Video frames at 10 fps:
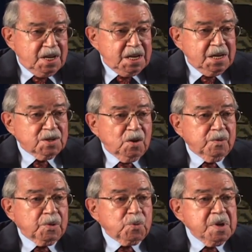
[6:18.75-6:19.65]
see. is
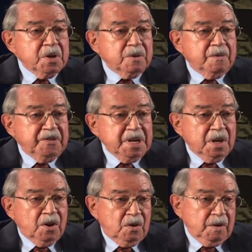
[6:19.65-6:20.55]
over 300 feet
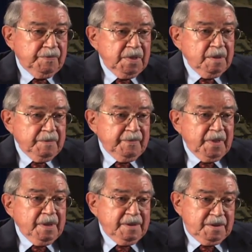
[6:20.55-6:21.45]
long, uh -huh.
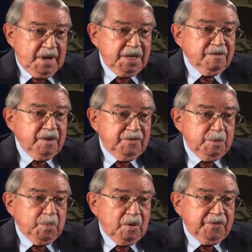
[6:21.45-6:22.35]
size of a
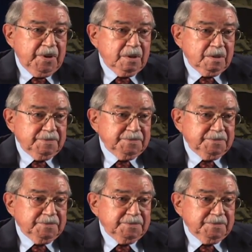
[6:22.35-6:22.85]
football field.